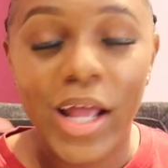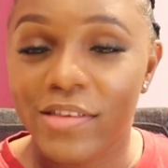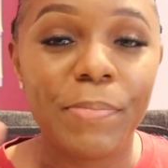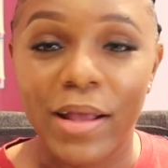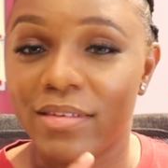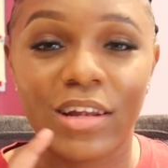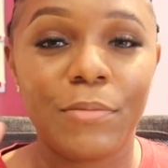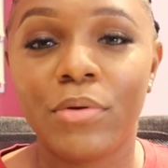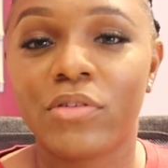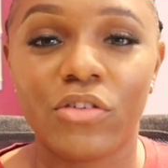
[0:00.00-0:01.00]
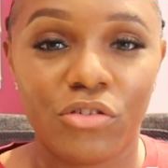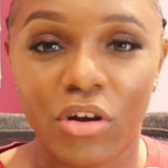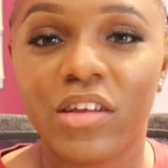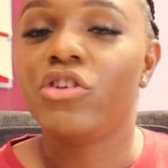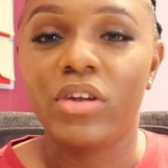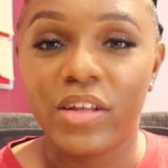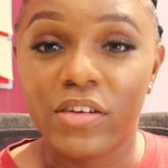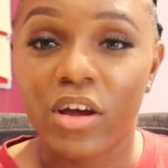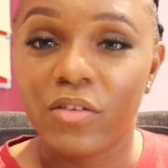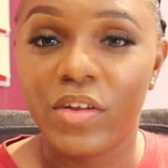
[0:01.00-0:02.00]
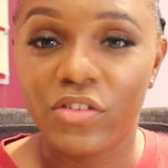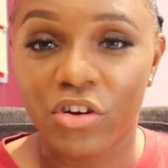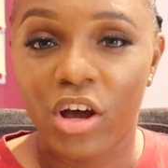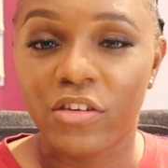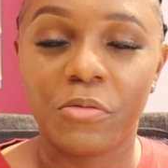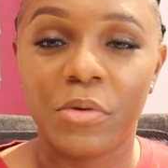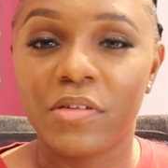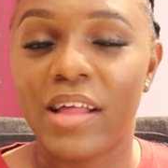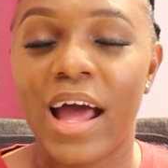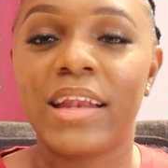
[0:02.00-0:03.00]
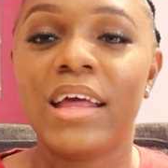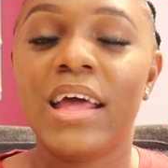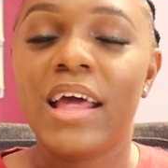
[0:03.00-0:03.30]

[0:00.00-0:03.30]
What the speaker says: It's basically built on trust. You need to convince your customers that